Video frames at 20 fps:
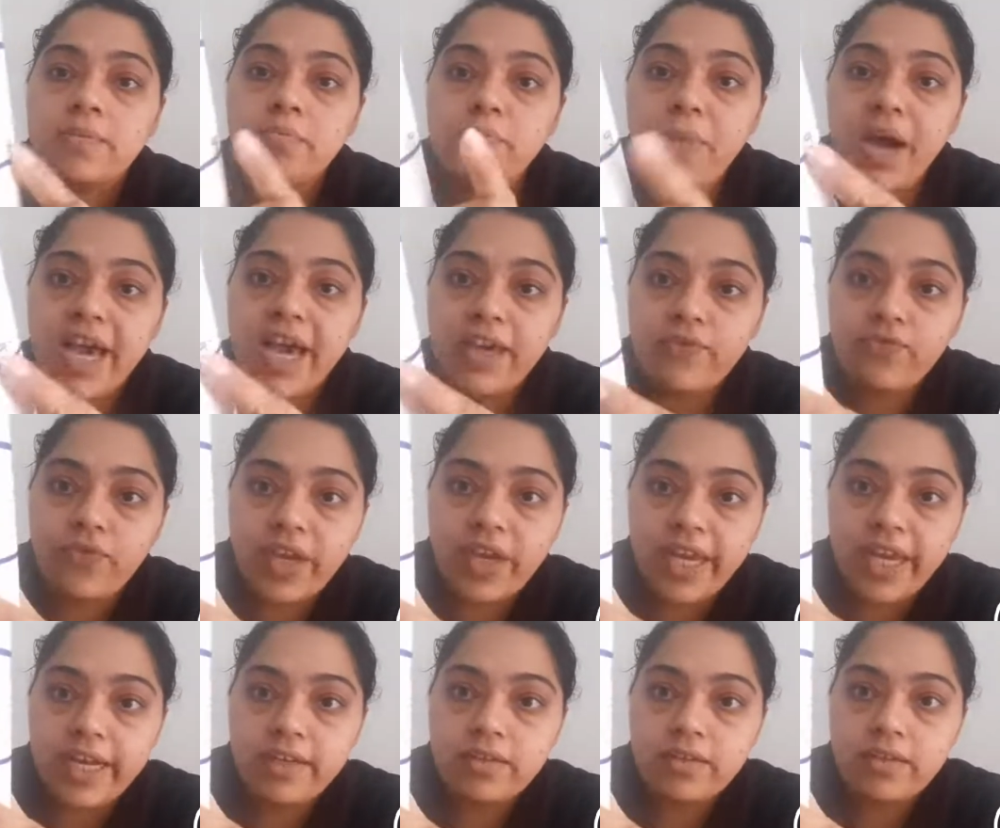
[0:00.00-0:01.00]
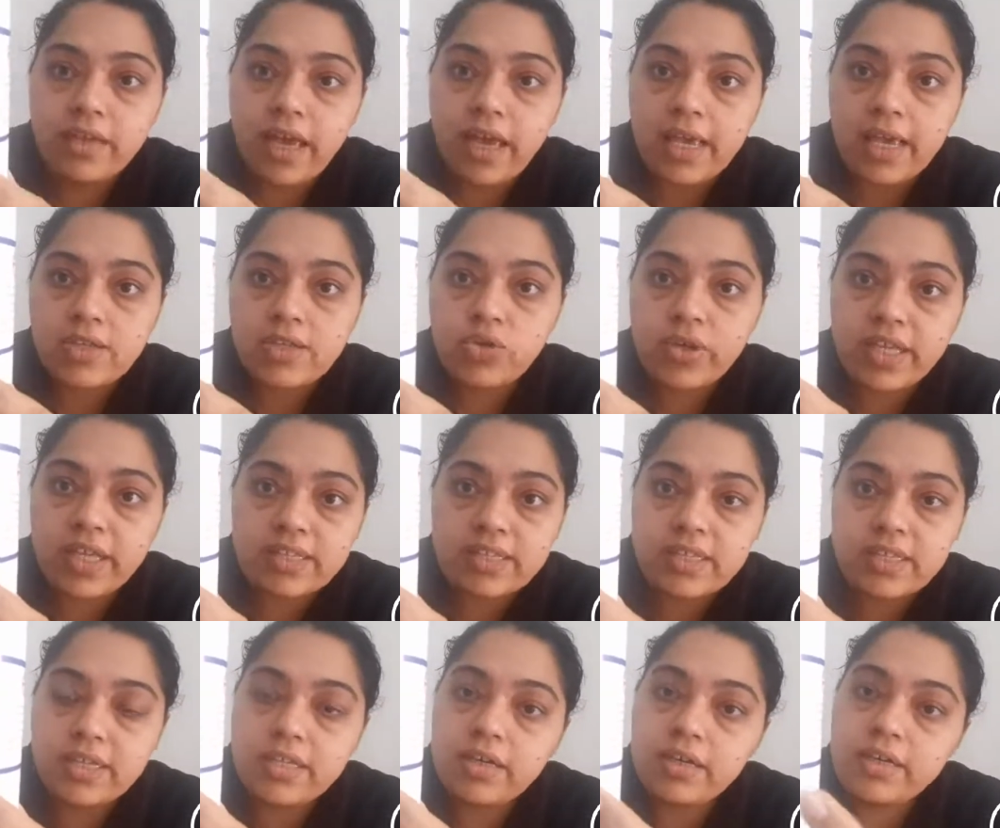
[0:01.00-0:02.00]
by weight. As you can
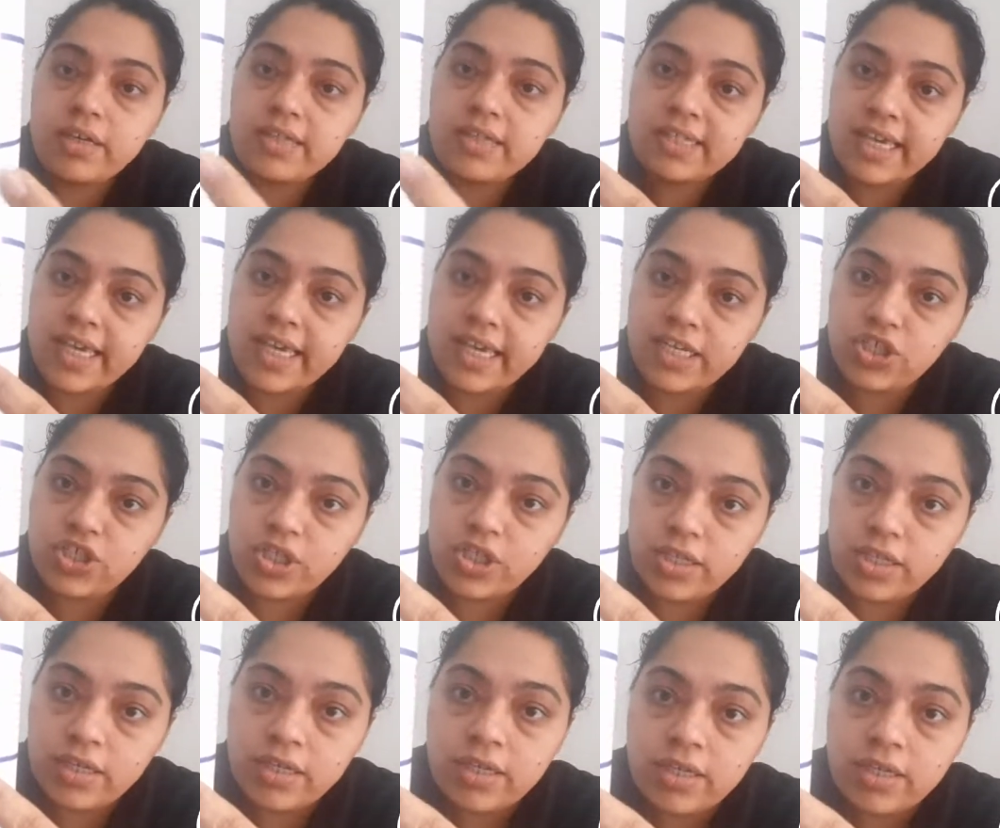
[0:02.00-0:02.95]
see here, it's kg.